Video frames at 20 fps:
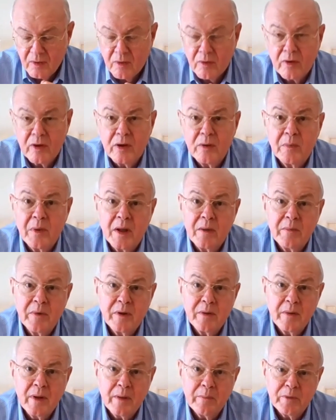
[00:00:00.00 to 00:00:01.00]
or you may
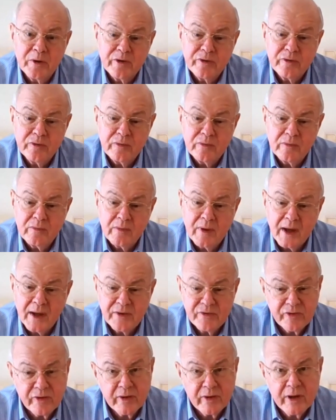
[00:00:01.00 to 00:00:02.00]
be able to
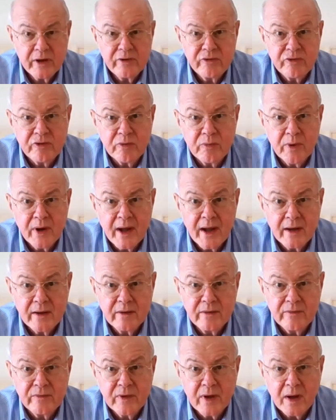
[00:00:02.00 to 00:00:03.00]
isolate your
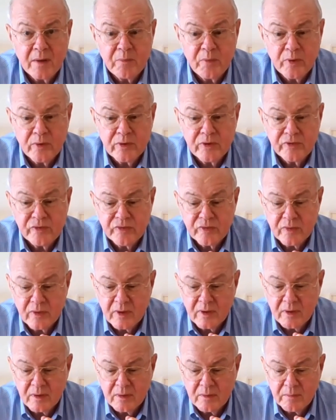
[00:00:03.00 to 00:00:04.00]
reactive components
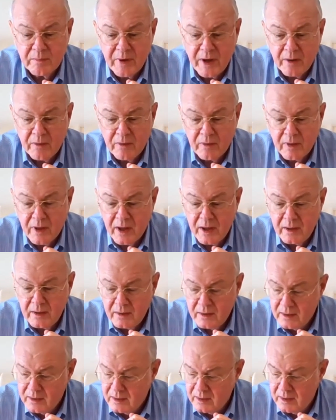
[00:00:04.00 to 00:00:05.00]
from the power
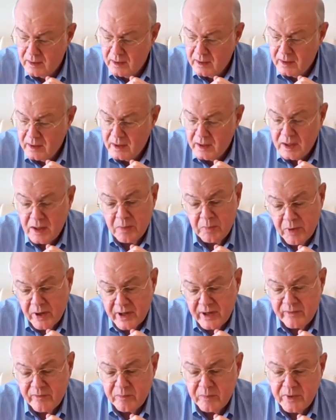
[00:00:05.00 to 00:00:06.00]
line. You
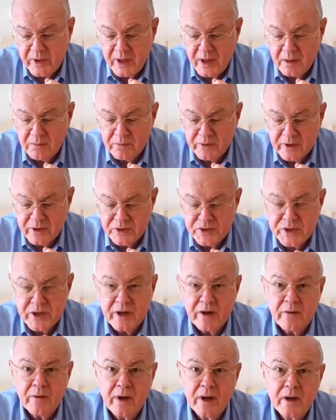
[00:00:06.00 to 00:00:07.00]
might even be able to
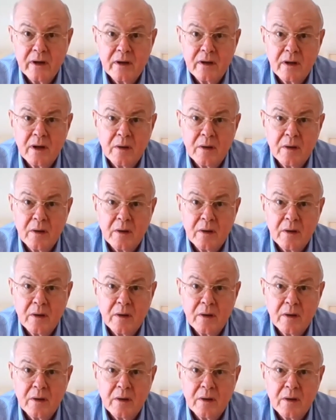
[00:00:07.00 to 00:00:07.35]
generate